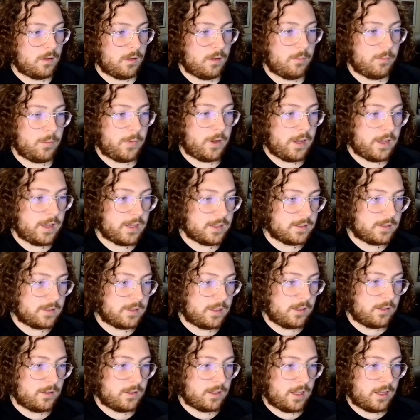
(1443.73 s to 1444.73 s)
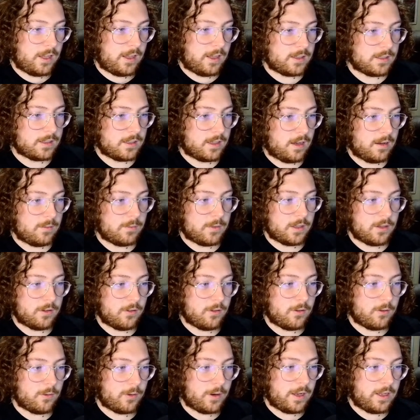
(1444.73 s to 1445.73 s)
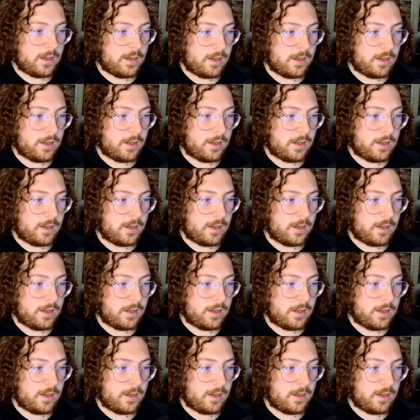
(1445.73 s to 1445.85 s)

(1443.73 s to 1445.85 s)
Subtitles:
Buy a sealed NES game, then you grade